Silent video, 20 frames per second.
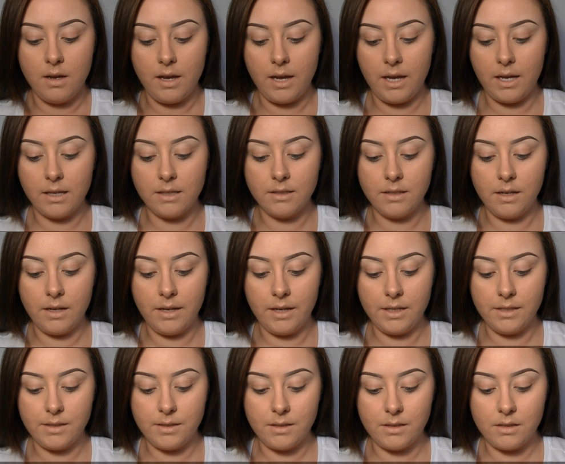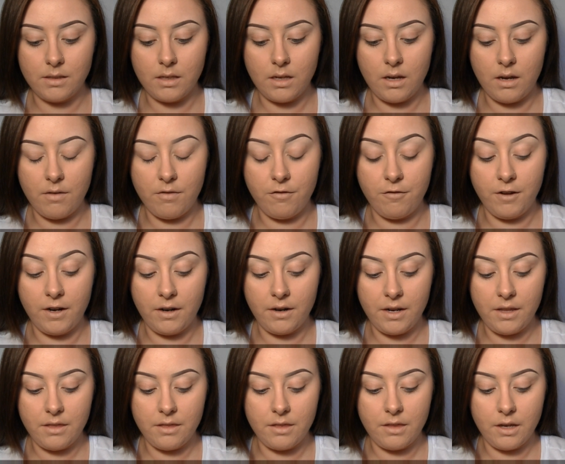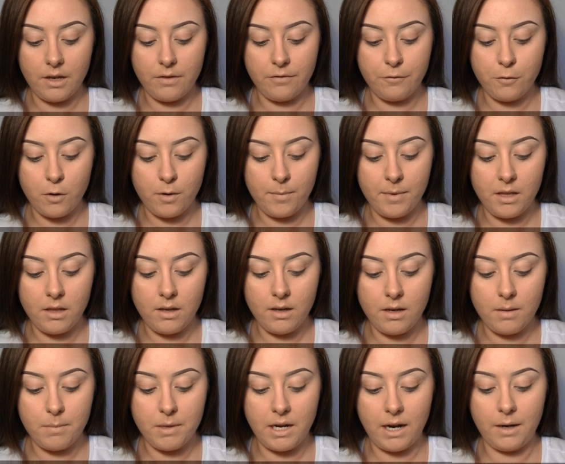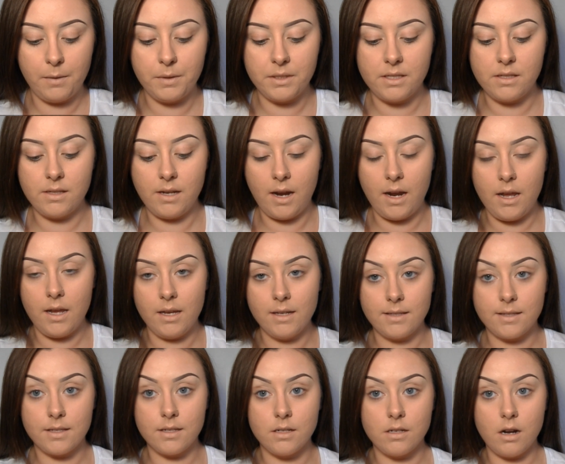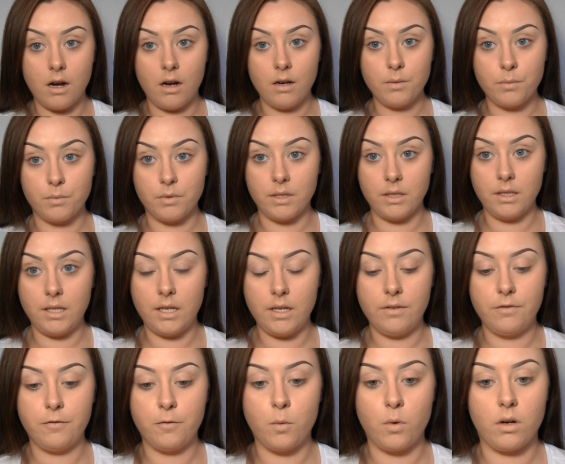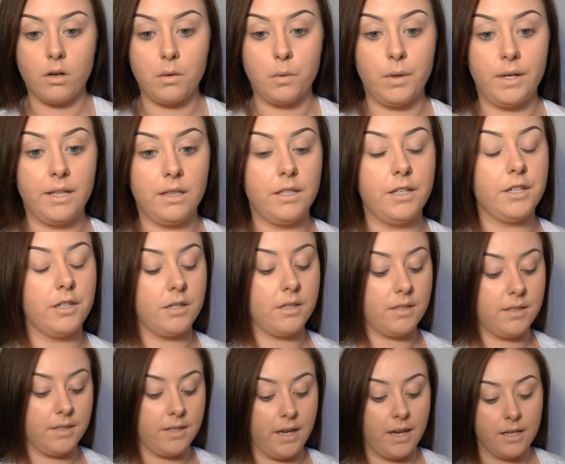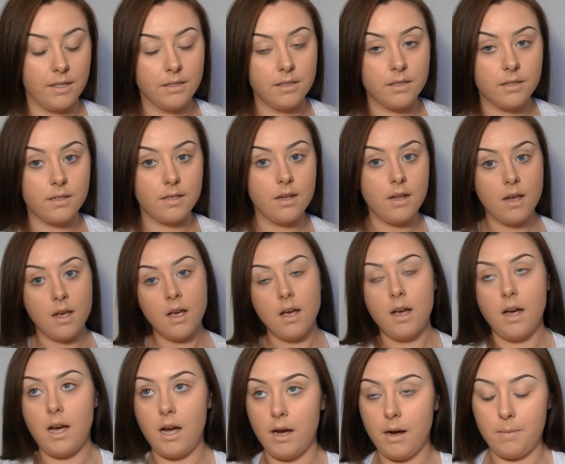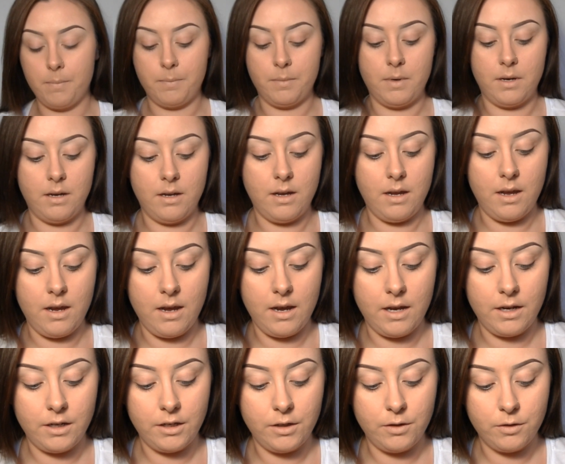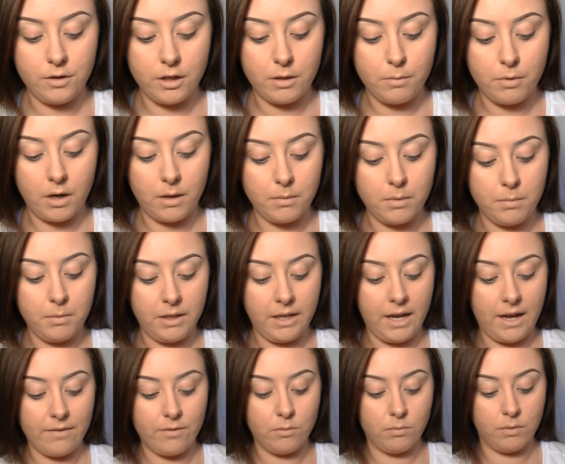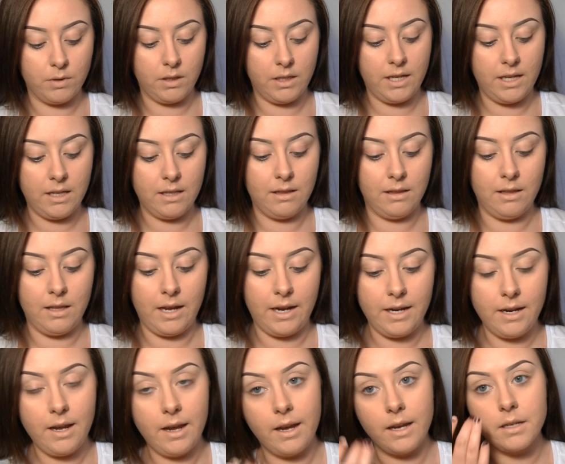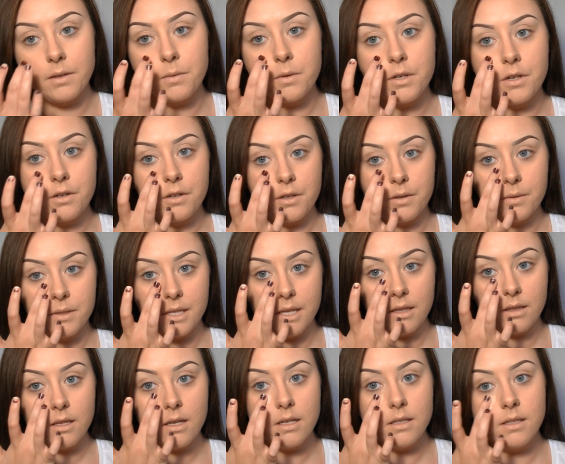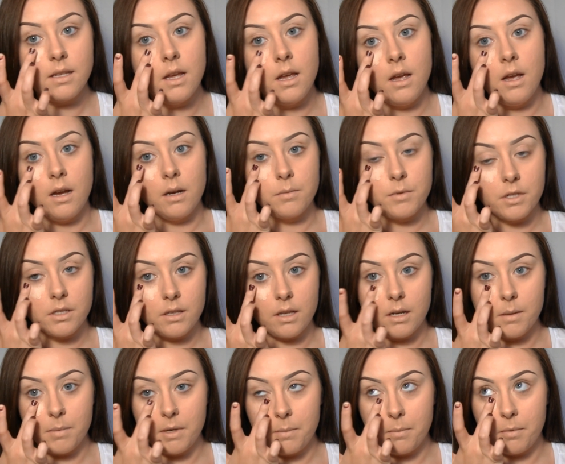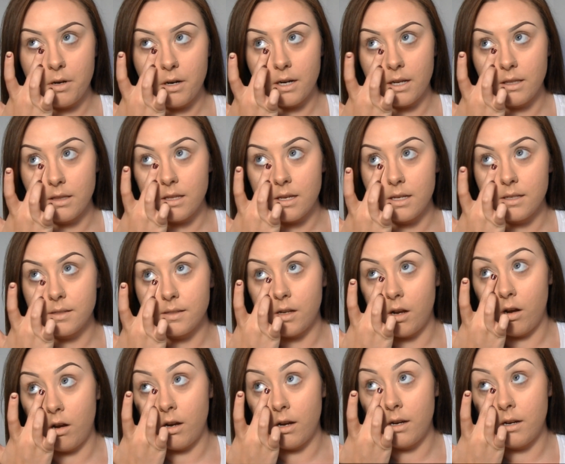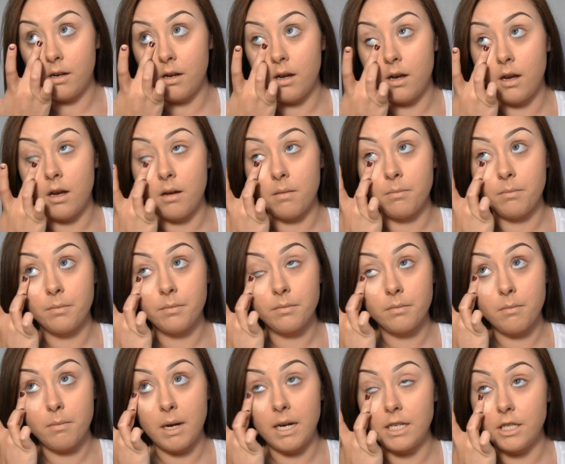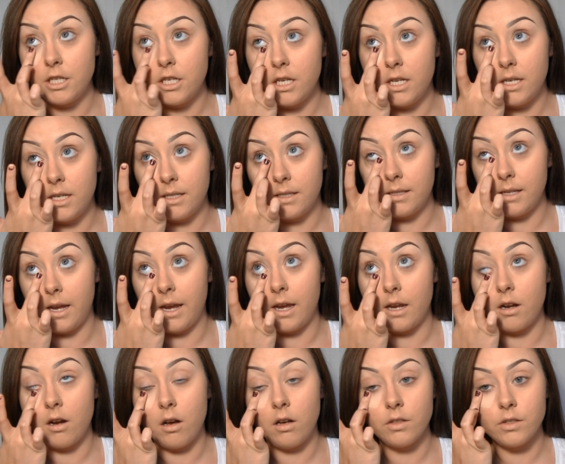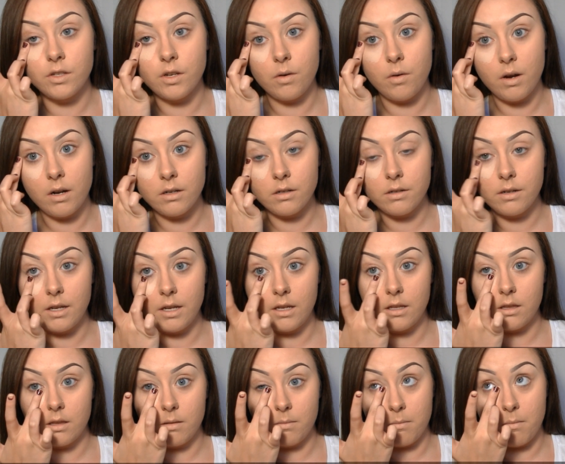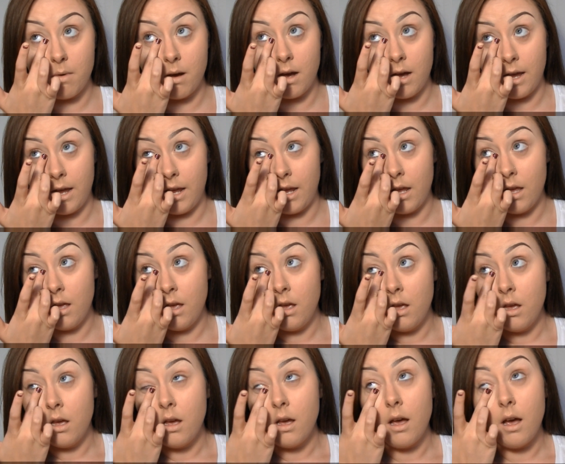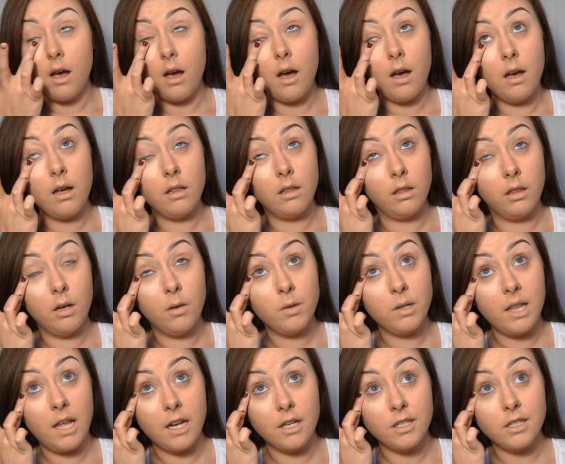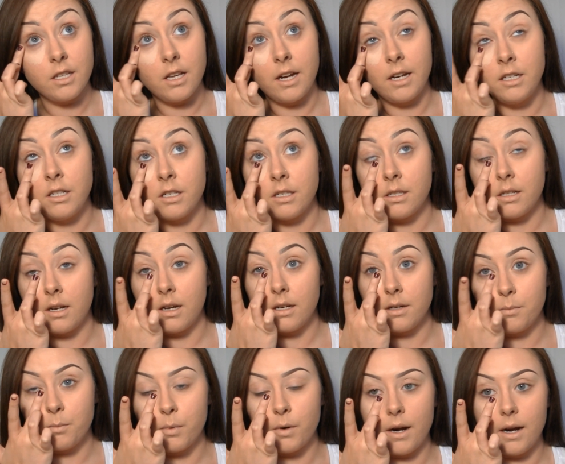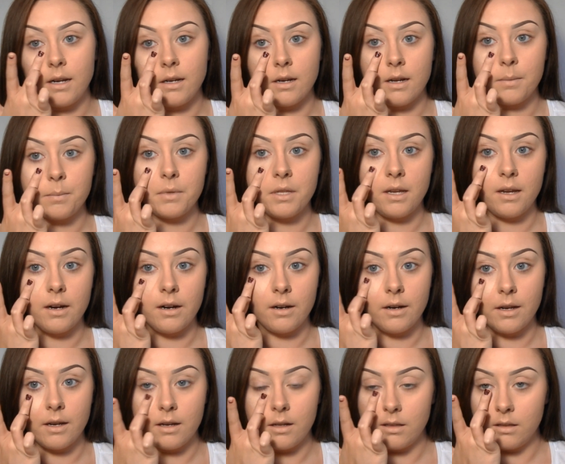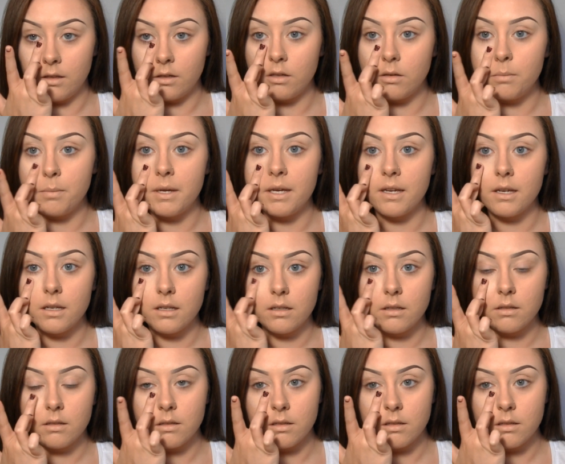And it's a very thick formula, but I would say it's not really for oilier skins. And you should probably have a really light hand when you're using this. I'm just going to be putting this on my cheeks and also underneath my lower lash line, just to kind of brighten up the area a little bit.